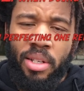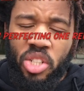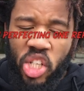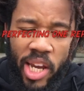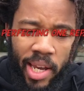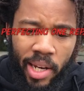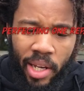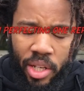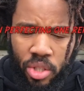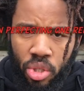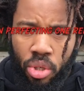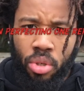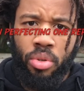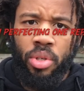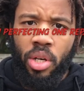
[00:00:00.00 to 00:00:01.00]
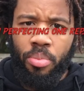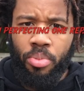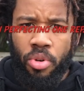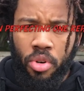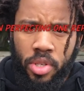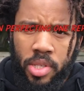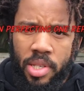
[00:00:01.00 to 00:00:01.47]
chaining two dub
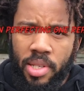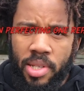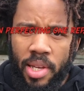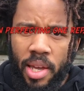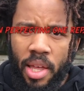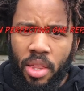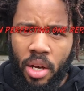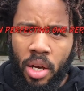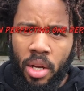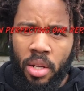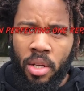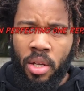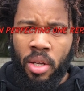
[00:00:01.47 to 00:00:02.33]
crosses together,